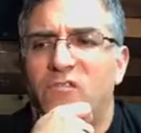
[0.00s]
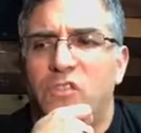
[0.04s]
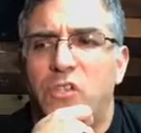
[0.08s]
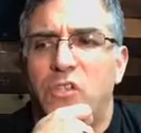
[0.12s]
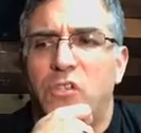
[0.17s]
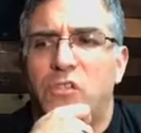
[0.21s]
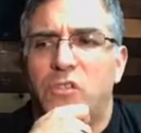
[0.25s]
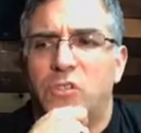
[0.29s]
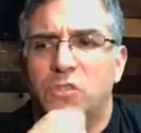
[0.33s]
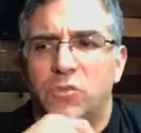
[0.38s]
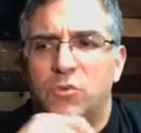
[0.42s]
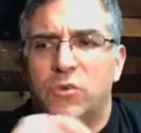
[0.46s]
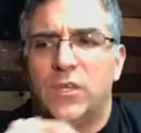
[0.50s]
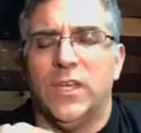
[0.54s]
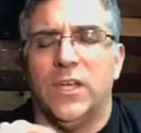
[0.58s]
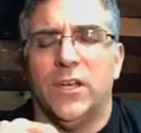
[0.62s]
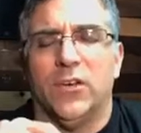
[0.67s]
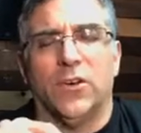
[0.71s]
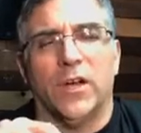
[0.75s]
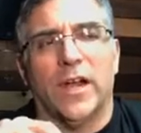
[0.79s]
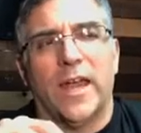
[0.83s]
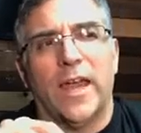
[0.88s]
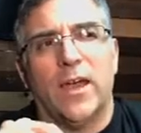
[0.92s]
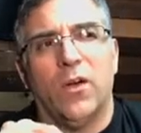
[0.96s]
to do
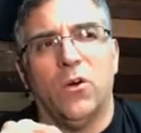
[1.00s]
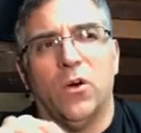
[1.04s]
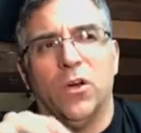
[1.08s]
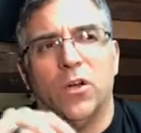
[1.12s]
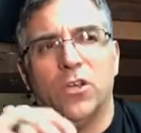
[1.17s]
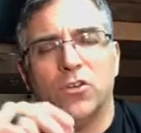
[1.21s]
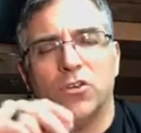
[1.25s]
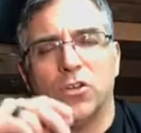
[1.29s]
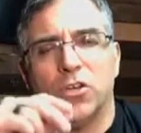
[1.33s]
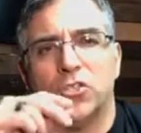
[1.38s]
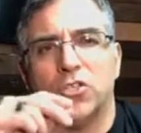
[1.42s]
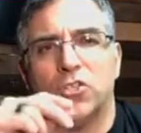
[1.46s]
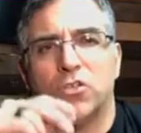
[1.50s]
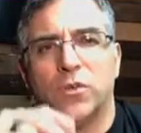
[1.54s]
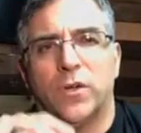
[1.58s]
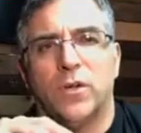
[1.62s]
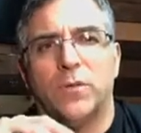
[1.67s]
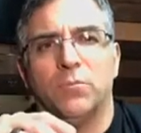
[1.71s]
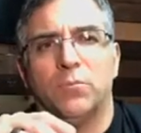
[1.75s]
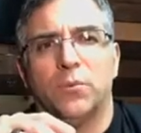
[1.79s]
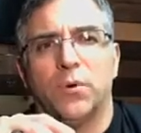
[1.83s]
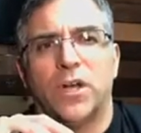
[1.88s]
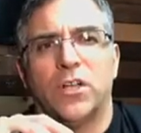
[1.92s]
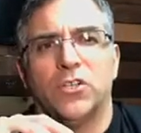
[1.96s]
here now under extreme
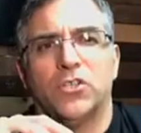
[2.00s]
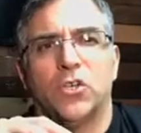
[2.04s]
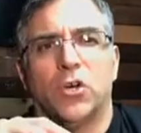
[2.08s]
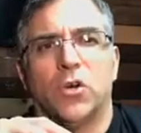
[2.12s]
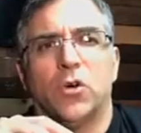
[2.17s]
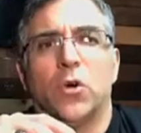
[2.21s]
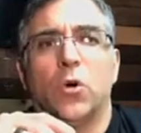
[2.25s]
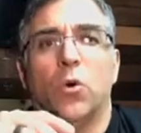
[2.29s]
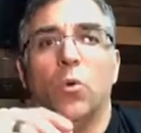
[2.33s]
pressure?